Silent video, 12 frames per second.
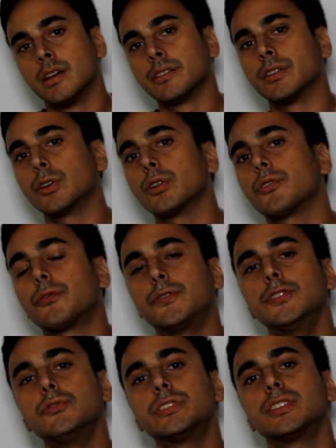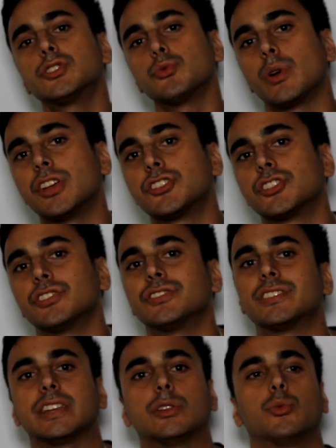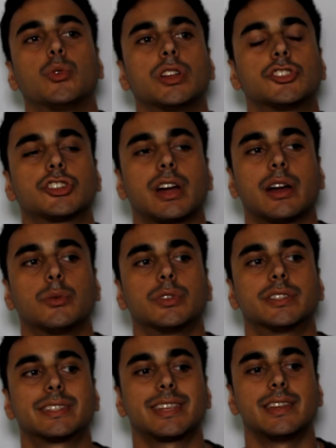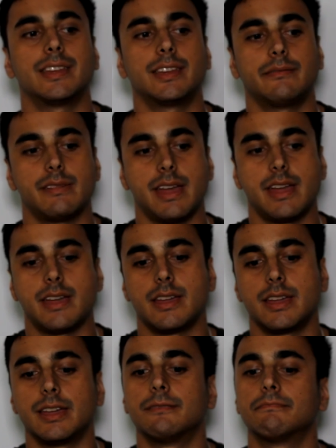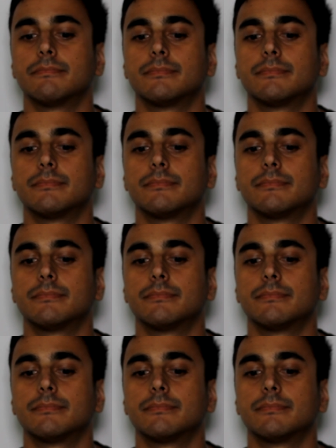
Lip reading: There are a few situations in which I would say a